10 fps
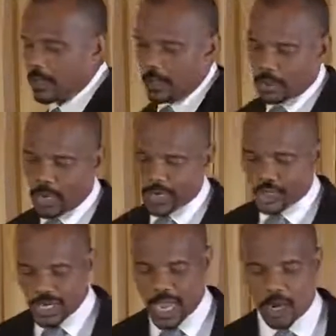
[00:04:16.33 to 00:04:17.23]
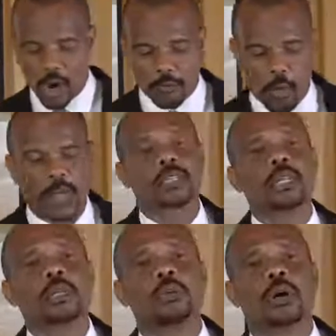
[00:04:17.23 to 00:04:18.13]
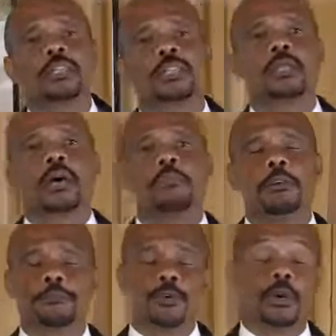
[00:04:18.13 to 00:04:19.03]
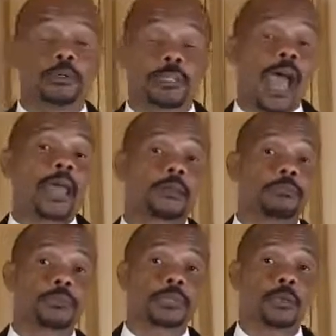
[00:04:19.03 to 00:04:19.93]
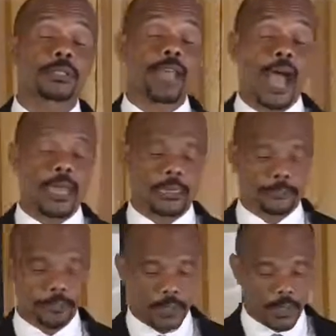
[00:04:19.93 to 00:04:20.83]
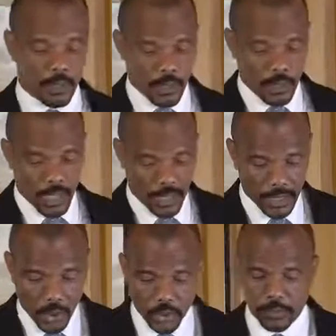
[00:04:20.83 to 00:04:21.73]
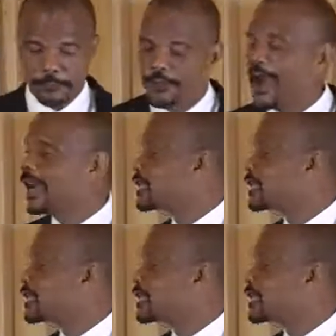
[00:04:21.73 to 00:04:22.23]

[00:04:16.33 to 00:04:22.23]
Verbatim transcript: to a shell of what he was before. Dad was dying, and he couldn't fight